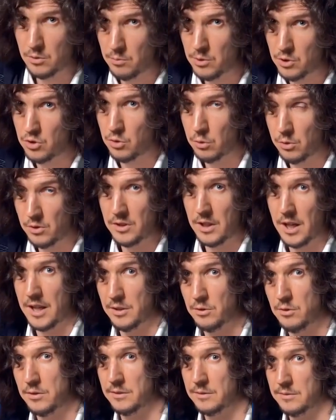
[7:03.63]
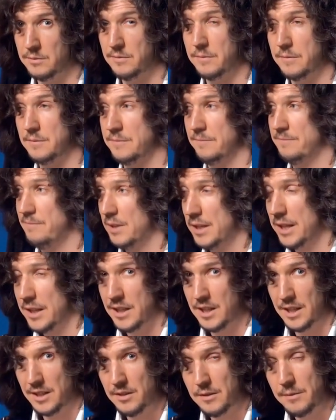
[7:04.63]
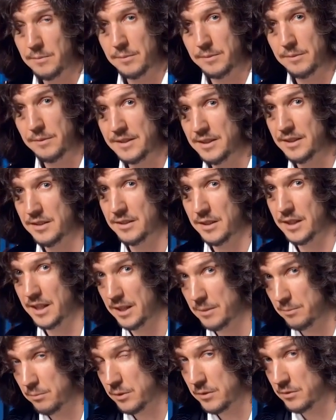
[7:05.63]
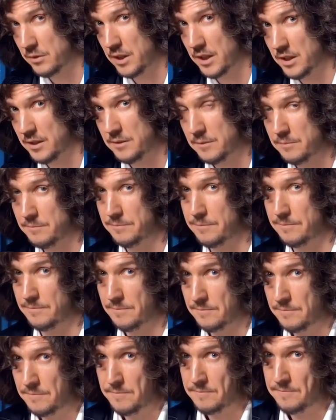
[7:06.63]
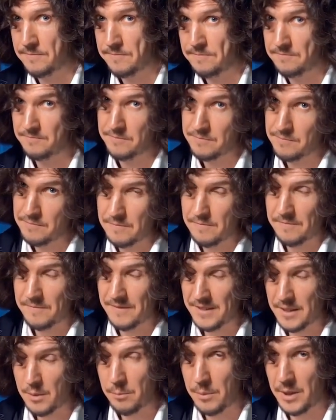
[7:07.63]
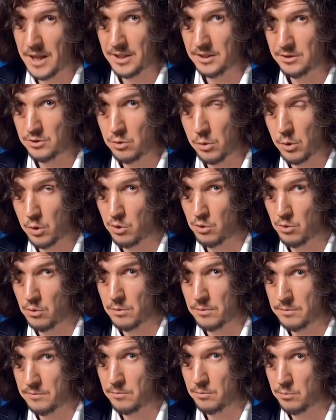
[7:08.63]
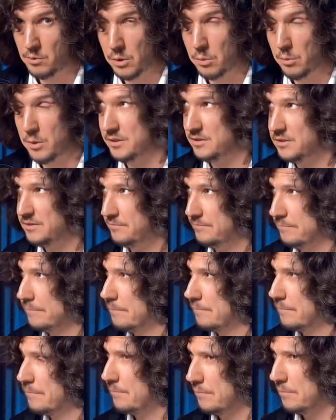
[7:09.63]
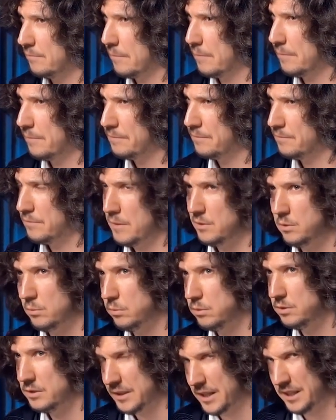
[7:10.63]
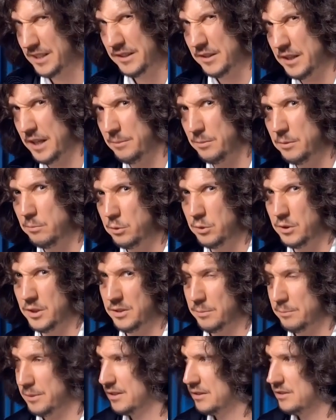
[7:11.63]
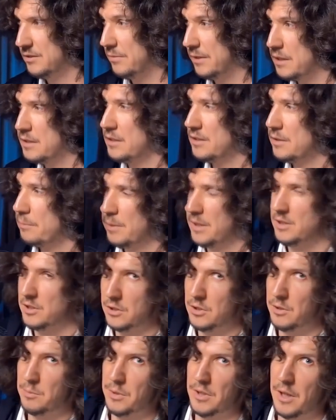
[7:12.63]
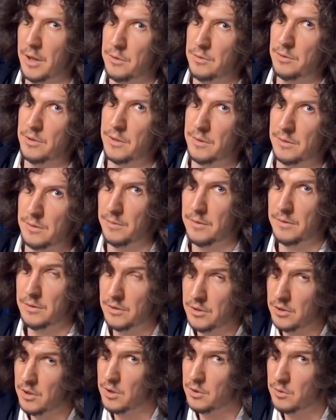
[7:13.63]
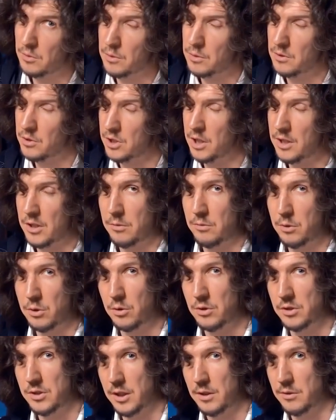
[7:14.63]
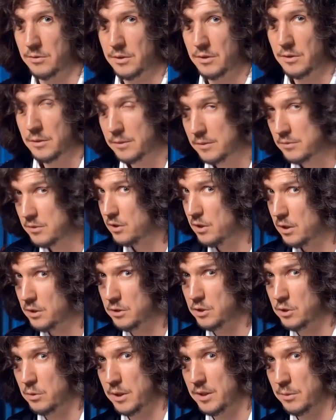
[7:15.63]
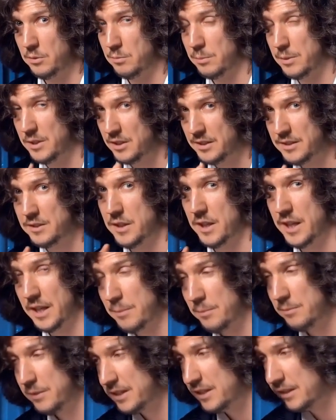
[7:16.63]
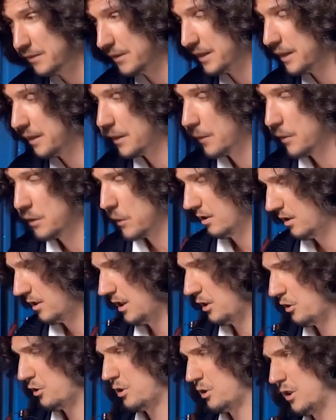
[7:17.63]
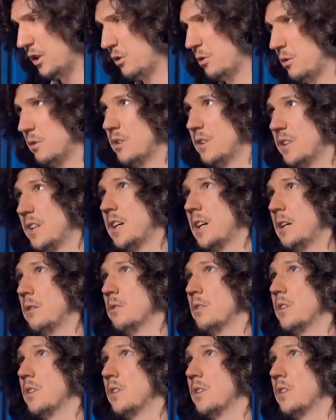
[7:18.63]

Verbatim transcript: a mature sound, but again, it's the amplifier. It played its role, which was almost 10 times more expensive than the speakers themselves. So judge for yourselves. Although I repeat, I believe that the Tone Winner 99